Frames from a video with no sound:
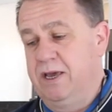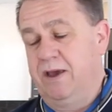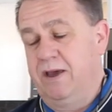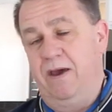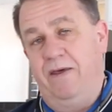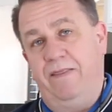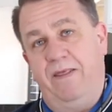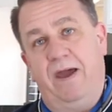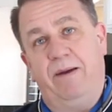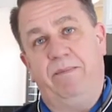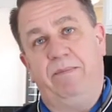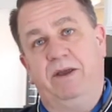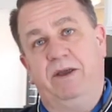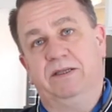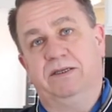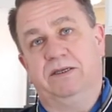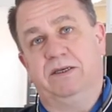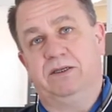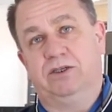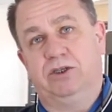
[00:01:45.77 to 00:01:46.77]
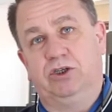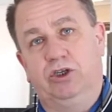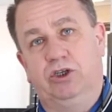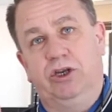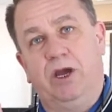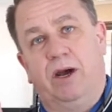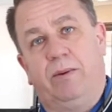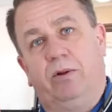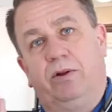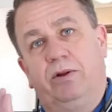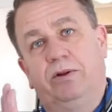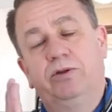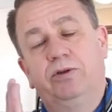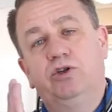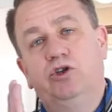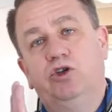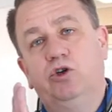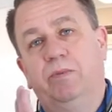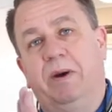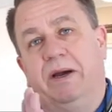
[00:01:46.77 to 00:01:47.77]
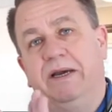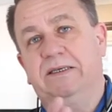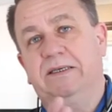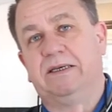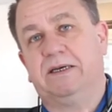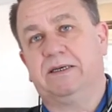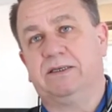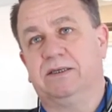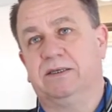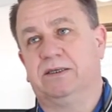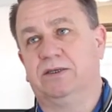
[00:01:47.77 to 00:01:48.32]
and that means it's double 2x6s.